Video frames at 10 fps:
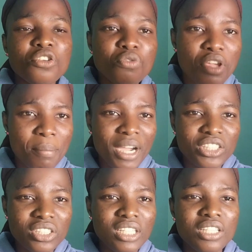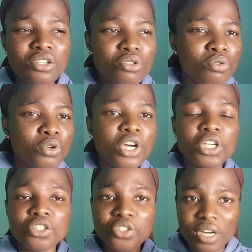you imagine it, you
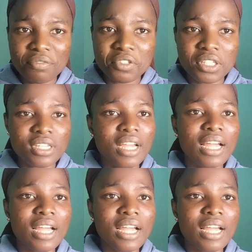draft it,